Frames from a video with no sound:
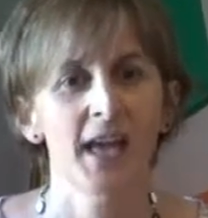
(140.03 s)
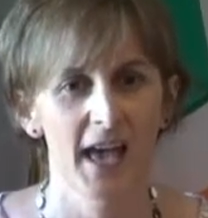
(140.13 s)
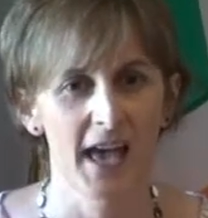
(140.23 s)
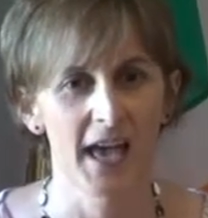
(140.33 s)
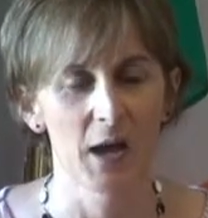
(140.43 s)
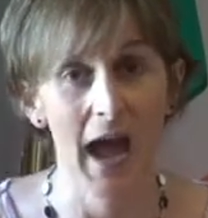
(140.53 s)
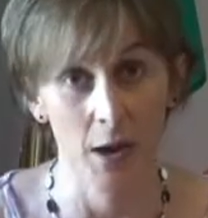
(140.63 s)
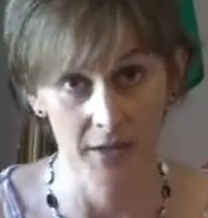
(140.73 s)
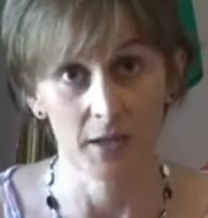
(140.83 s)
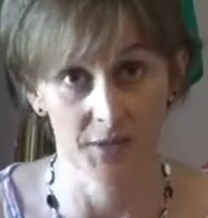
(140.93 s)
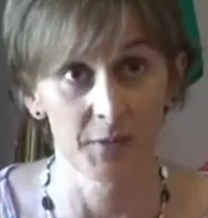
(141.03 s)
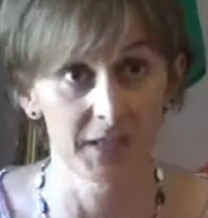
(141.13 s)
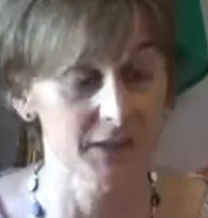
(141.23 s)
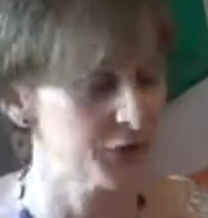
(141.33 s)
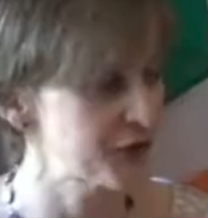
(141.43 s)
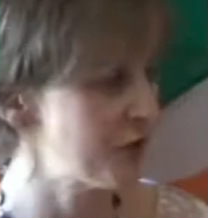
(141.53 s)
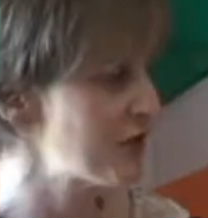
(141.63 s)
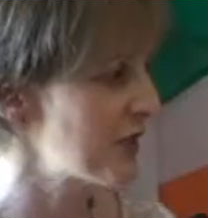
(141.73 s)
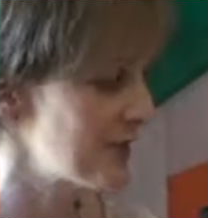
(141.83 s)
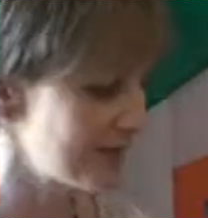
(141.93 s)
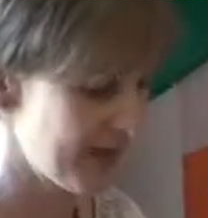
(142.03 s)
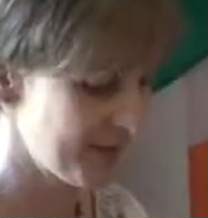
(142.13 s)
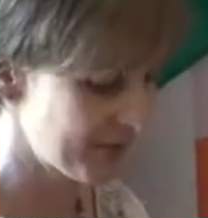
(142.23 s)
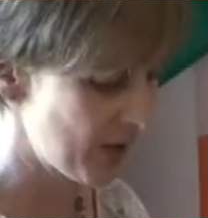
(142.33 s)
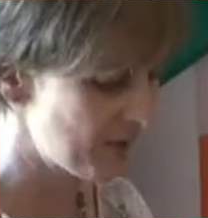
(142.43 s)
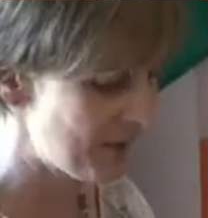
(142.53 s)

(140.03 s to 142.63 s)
how some of these frustrations come